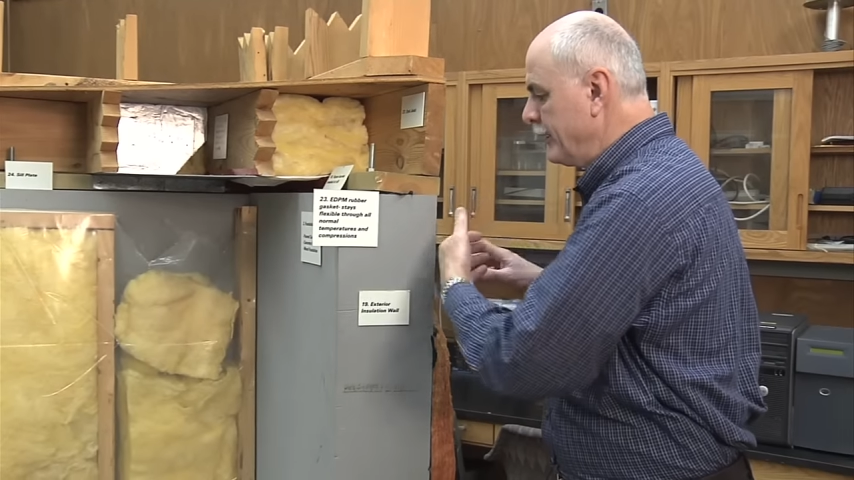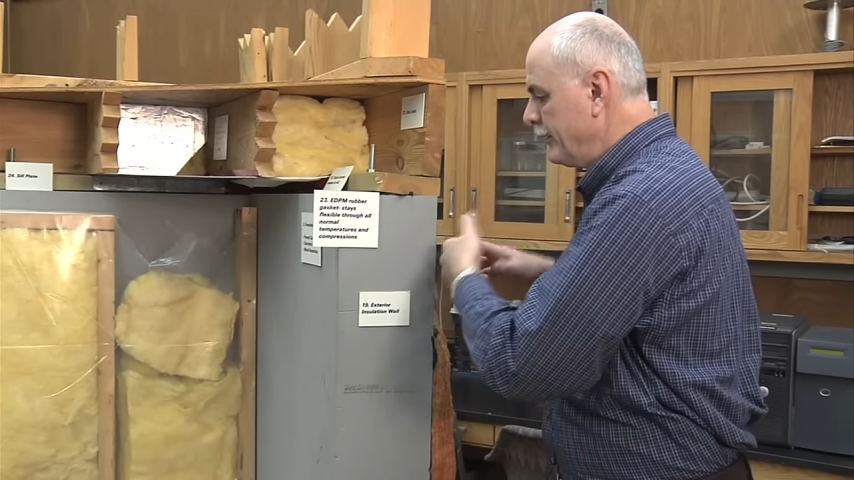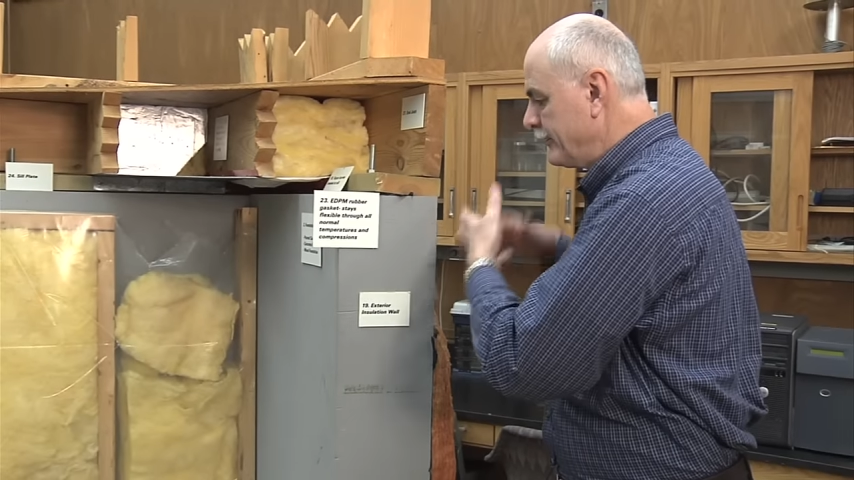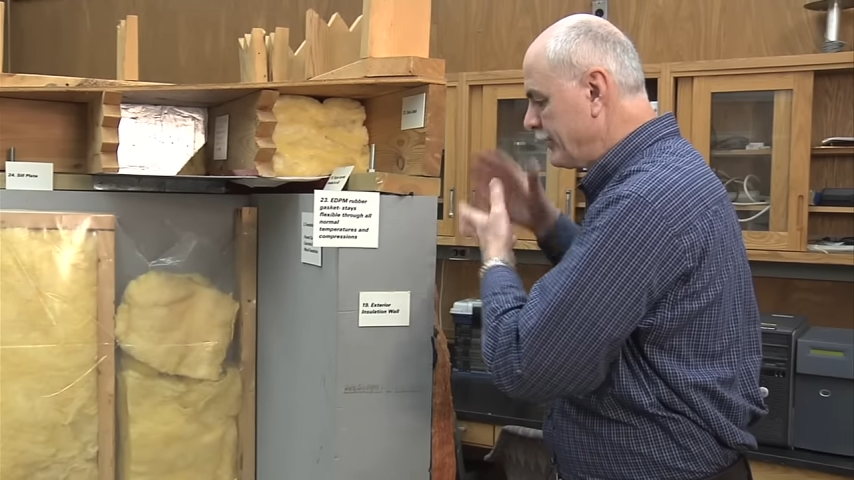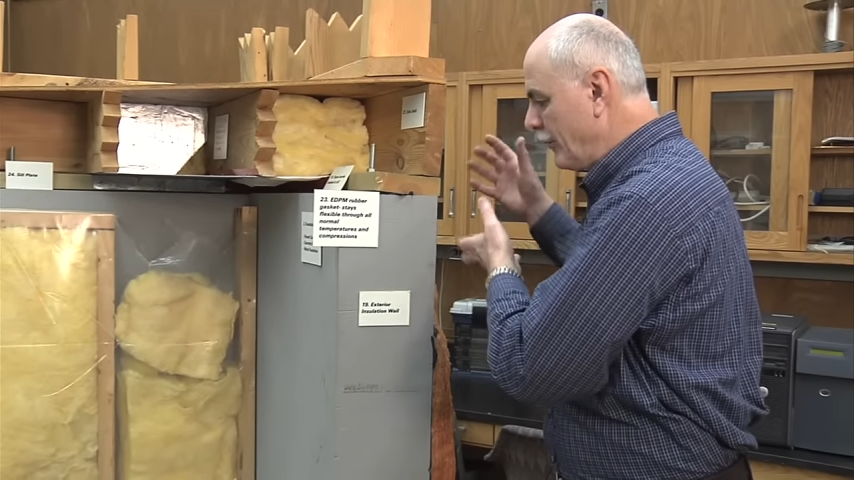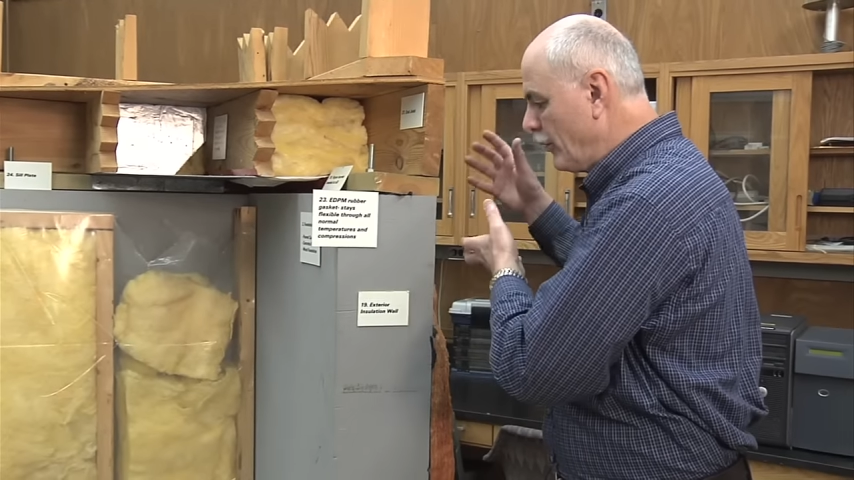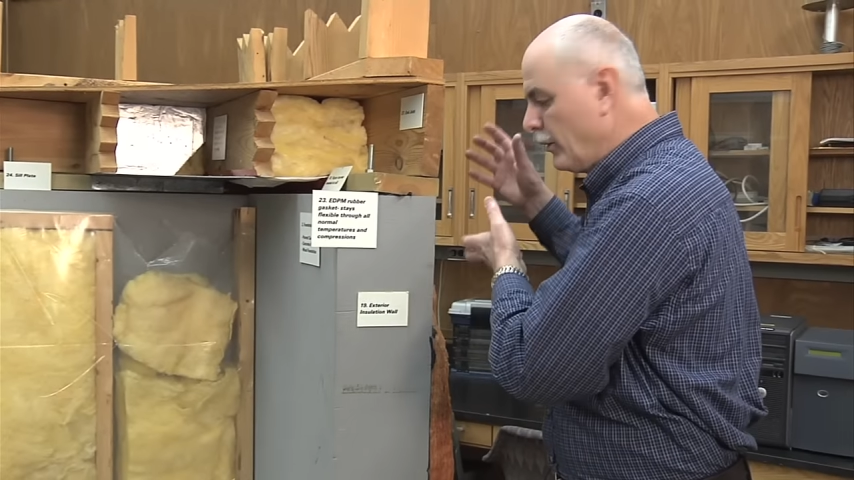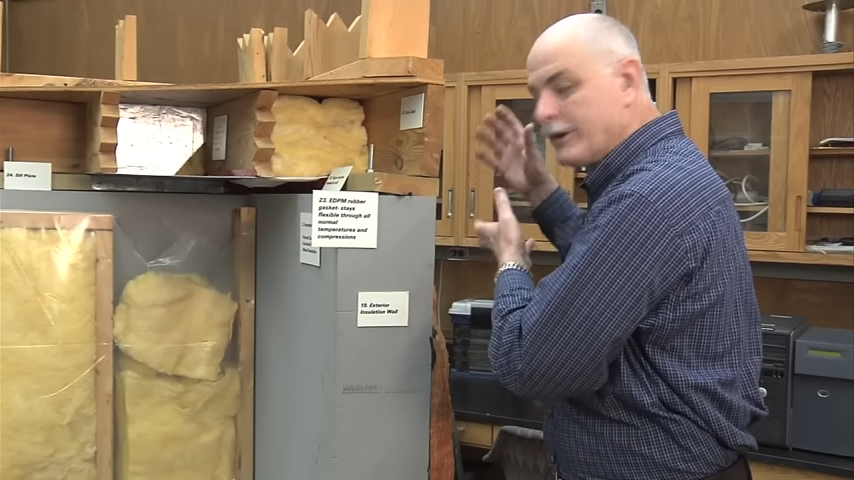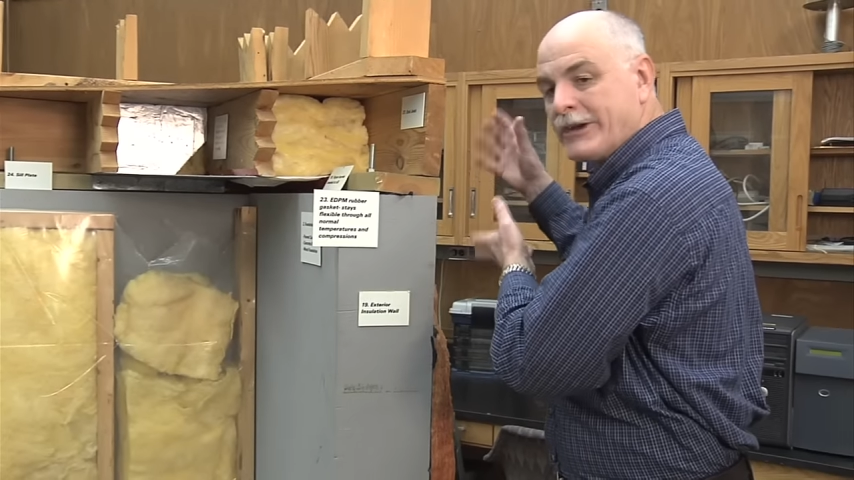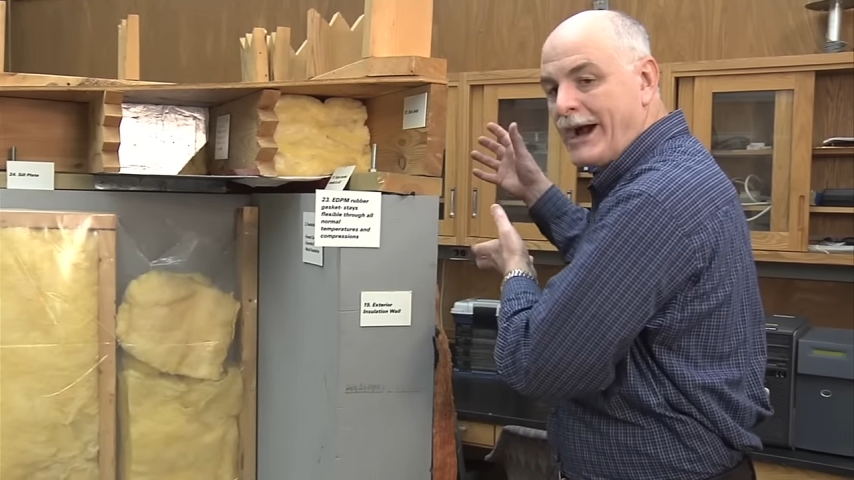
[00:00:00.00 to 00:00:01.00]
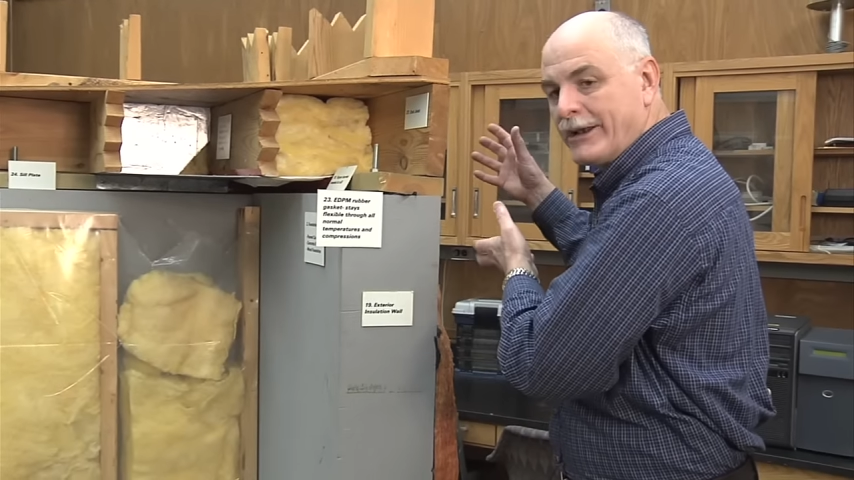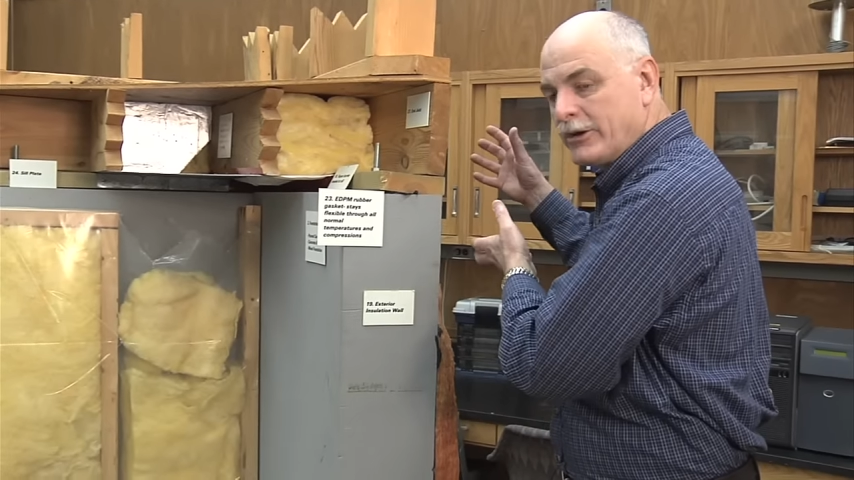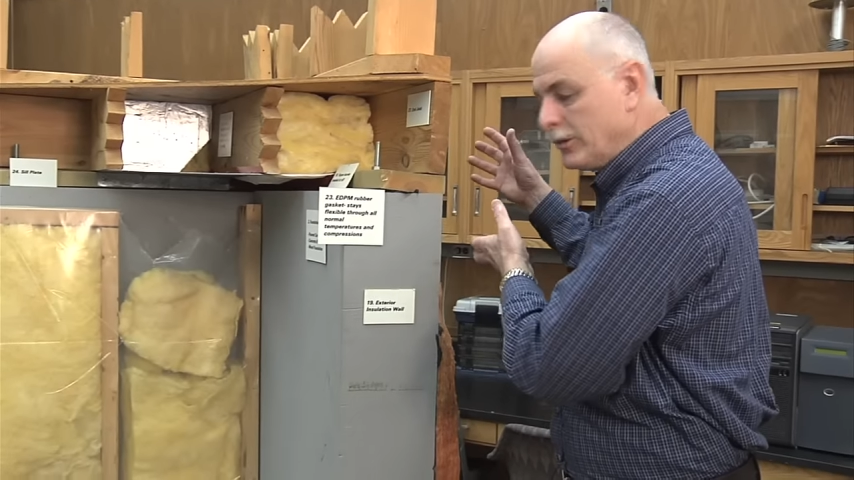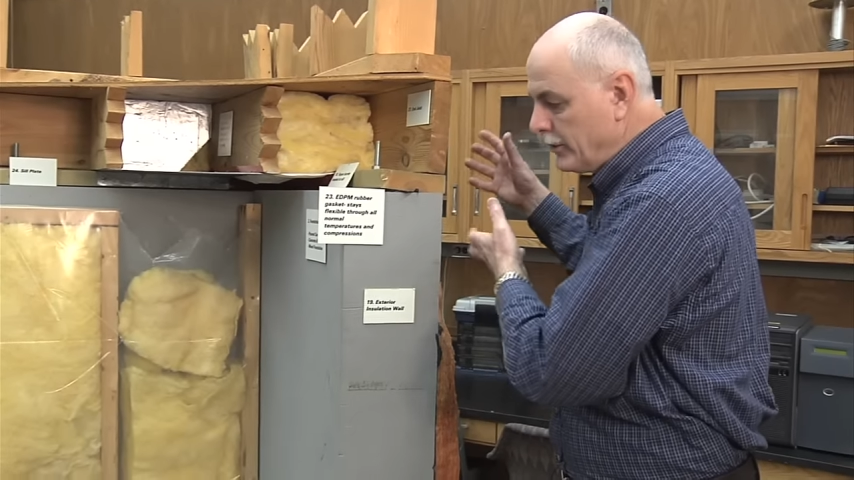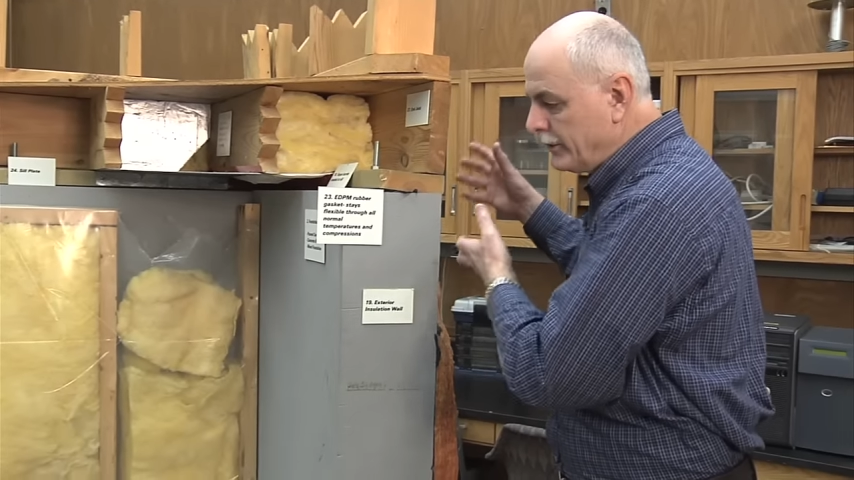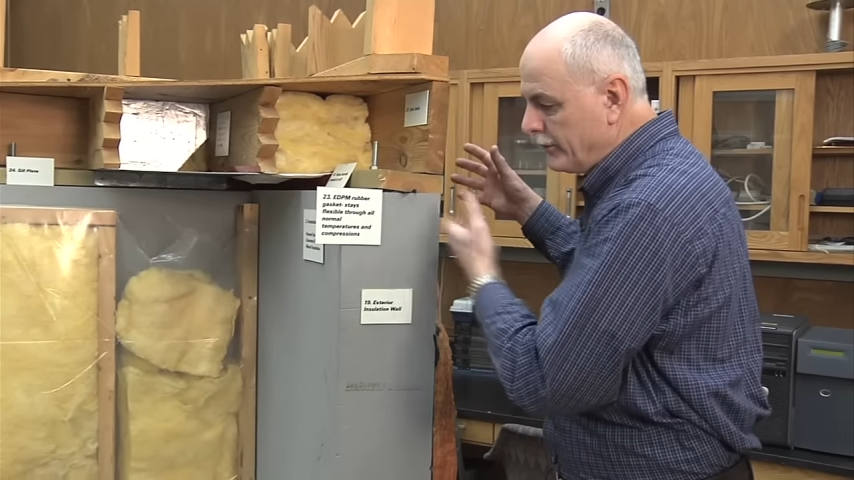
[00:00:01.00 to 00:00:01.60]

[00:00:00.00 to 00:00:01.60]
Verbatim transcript: In the summer when it's hot and humid